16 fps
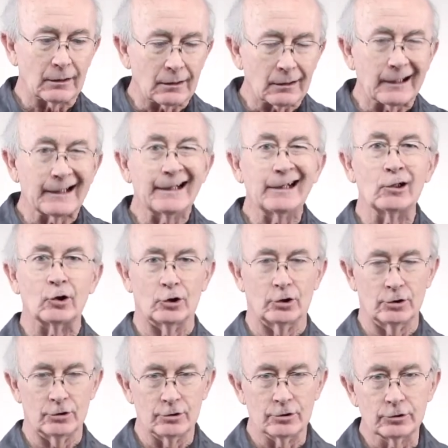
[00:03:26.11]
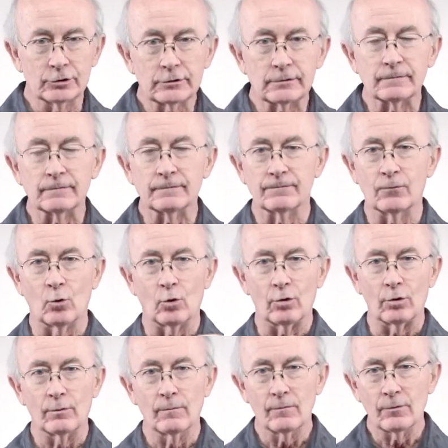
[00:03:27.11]
lingers
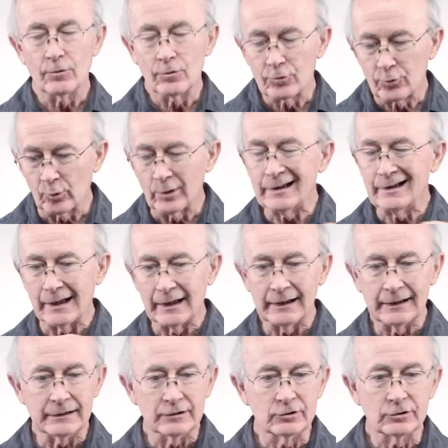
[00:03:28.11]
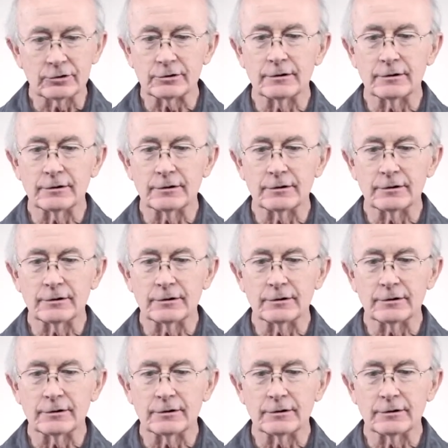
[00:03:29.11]
for three days